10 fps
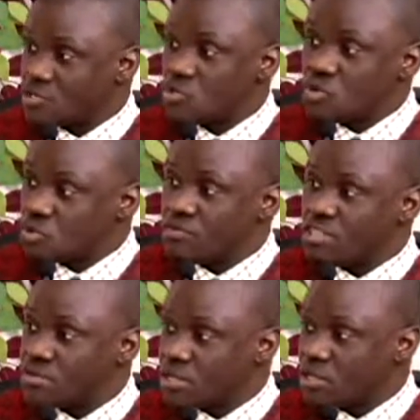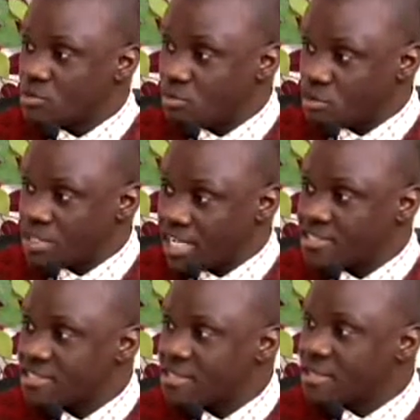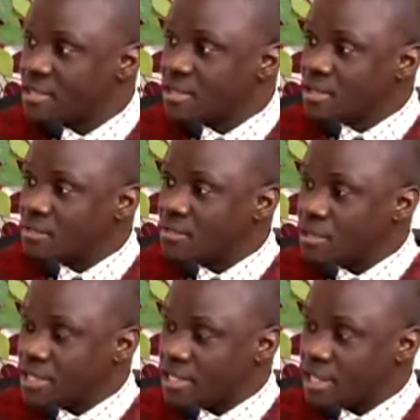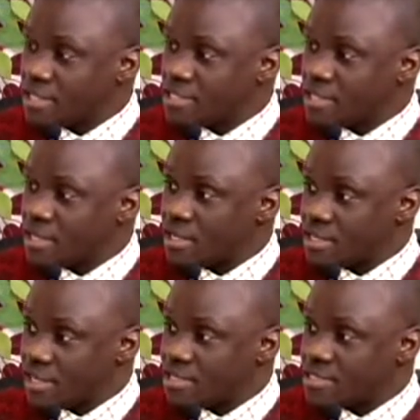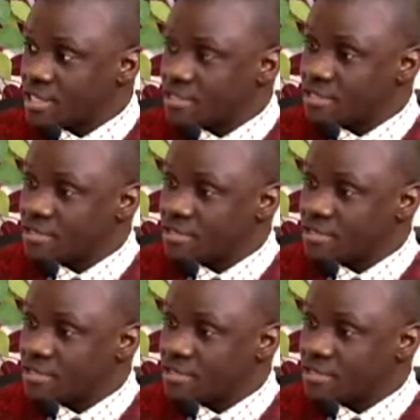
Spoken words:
took to the street to protest against that.